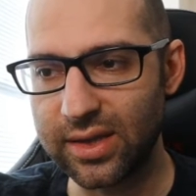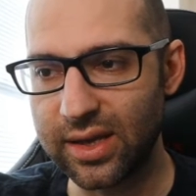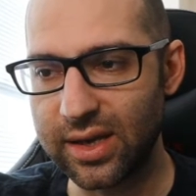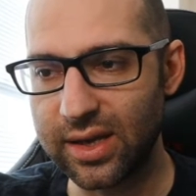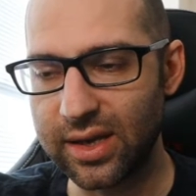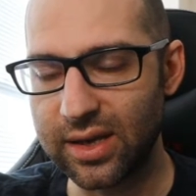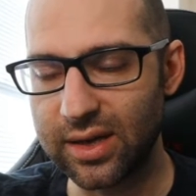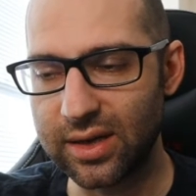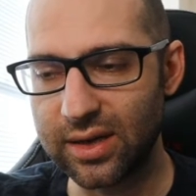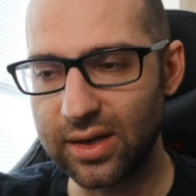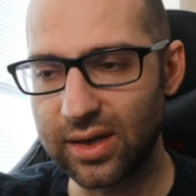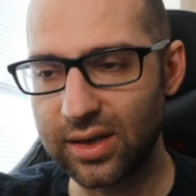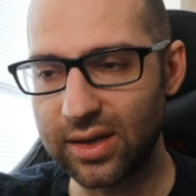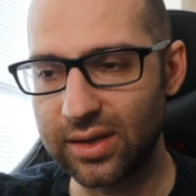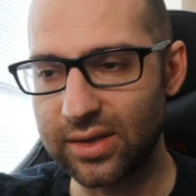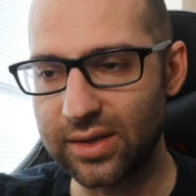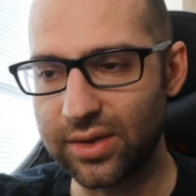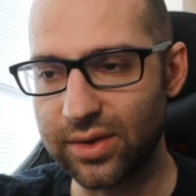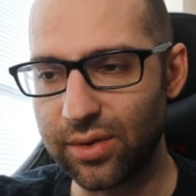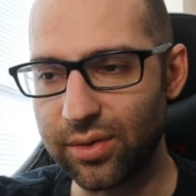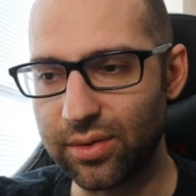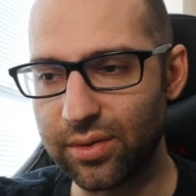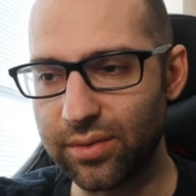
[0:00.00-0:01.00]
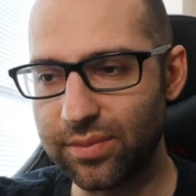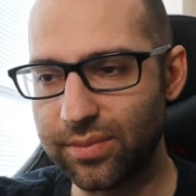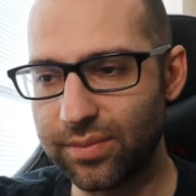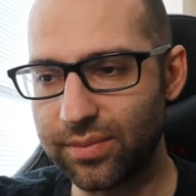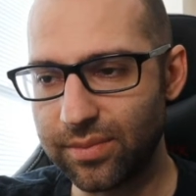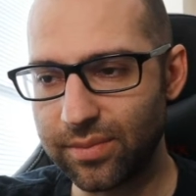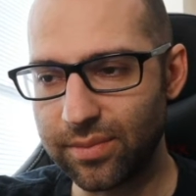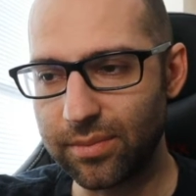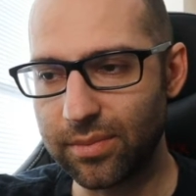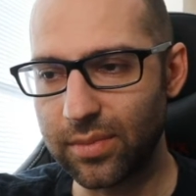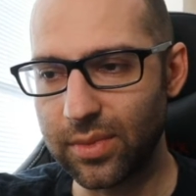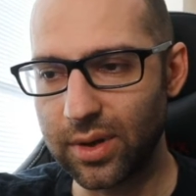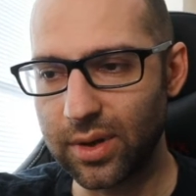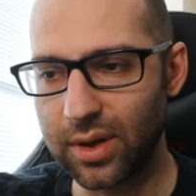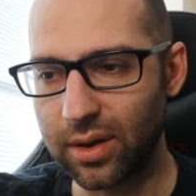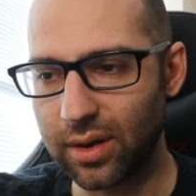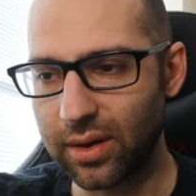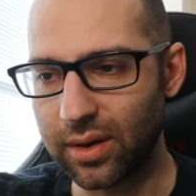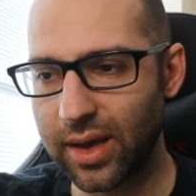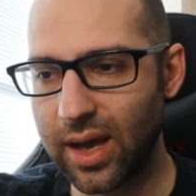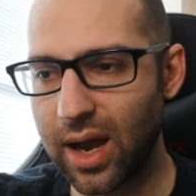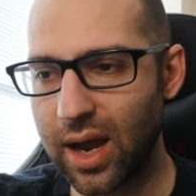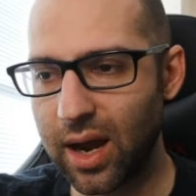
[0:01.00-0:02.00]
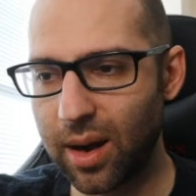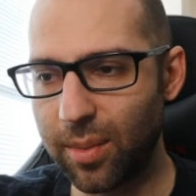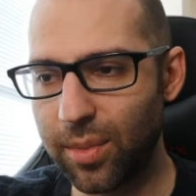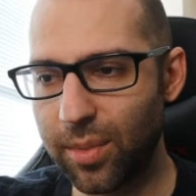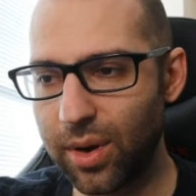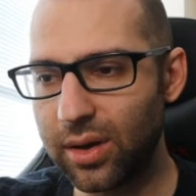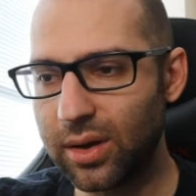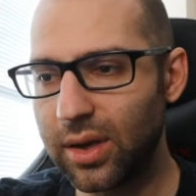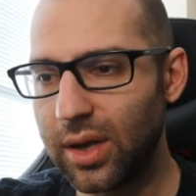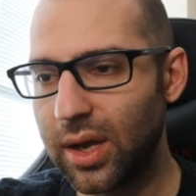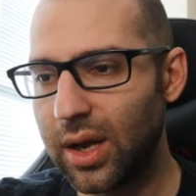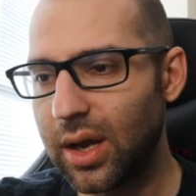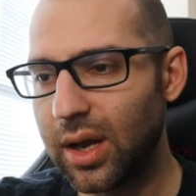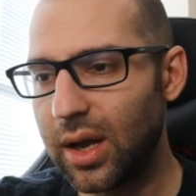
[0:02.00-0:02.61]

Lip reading: the camera.